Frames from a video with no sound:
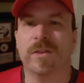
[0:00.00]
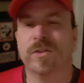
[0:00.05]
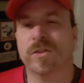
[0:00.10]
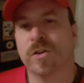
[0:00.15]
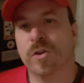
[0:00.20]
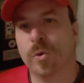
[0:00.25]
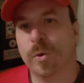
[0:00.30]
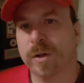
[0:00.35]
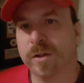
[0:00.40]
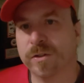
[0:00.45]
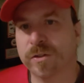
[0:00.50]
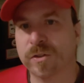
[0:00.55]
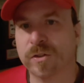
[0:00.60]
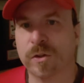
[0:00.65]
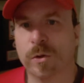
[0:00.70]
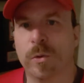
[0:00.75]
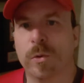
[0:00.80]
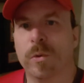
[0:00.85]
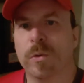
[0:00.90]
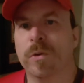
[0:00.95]
annoying
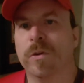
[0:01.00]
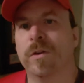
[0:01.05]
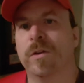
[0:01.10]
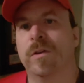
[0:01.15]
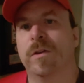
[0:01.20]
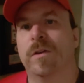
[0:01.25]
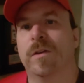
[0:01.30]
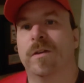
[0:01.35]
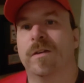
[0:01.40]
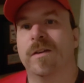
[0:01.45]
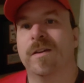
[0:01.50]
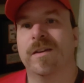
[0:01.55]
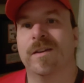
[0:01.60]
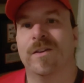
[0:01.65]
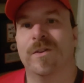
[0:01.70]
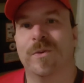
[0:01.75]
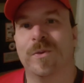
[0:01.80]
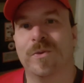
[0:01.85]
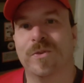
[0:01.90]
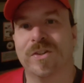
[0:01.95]
scold,
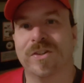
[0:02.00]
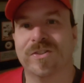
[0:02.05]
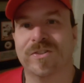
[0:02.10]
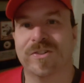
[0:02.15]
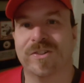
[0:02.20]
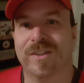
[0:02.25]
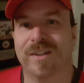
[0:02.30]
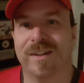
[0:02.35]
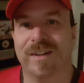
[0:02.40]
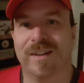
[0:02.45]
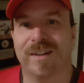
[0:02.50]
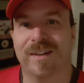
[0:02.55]
who just